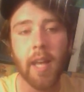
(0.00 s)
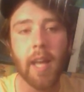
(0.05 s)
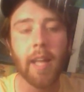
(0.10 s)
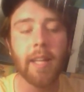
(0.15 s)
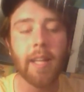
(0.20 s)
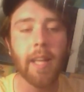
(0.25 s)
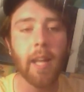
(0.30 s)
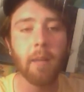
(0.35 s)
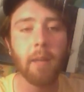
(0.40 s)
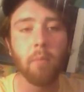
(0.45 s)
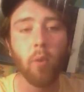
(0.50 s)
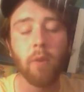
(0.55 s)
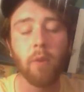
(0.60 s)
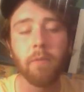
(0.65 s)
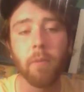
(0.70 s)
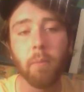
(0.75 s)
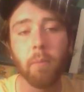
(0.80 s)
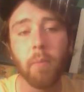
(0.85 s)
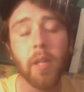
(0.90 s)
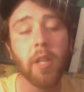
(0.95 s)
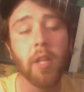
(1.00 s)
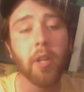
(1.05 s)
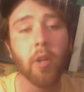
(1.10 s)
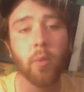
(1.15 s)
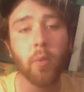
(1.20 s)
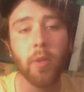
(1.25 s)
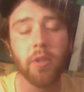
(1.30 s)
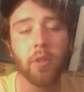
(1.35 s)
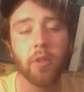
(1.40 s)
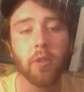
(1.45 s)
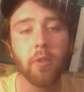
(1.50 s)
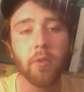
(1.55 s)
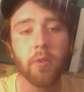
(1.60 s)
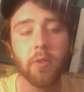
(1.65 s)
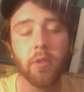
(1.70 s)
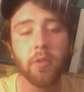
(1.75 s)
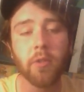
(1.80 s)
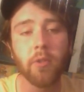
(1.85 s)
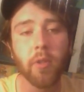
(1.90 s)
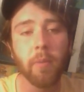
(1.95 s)
and getting more familiar with the
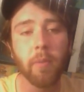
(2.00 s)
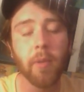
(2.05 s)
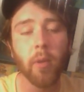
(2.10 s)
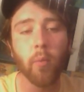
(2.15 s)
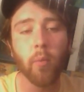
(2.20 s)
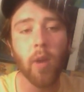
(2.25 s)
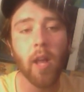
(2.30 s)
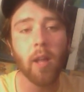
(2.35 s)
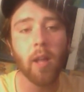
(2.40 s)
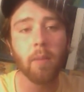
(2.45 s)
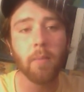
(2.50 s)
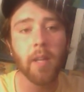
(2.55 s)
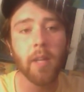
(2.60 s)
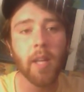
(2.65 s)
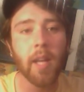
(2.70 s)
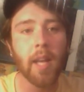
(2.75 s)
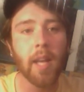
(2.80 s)
lucid dreaming realm